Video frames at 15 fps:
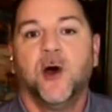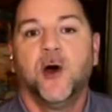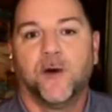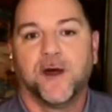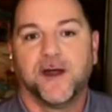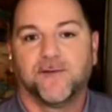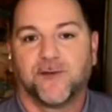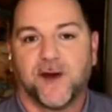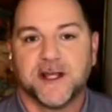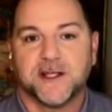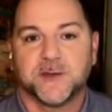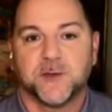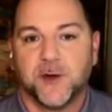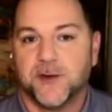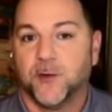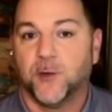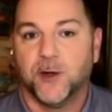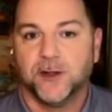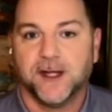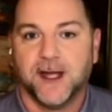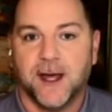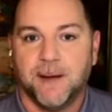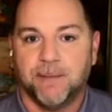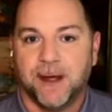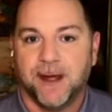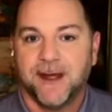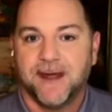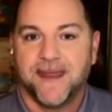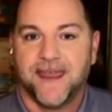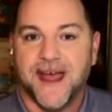when France won the World Cup,
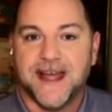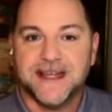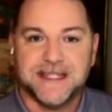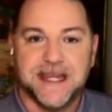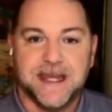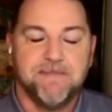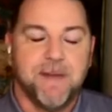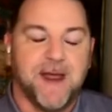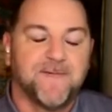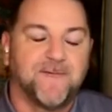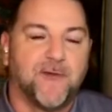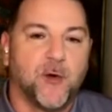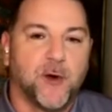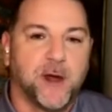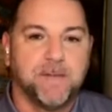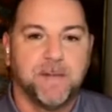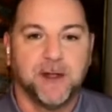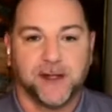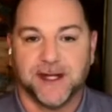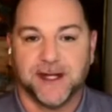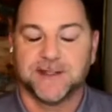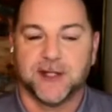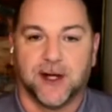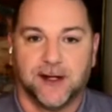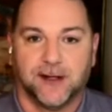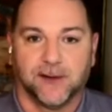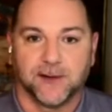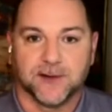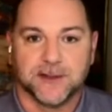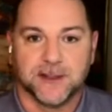that team made $40 million.
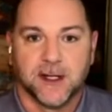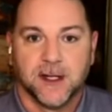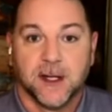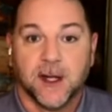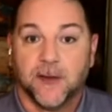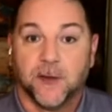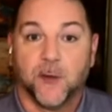The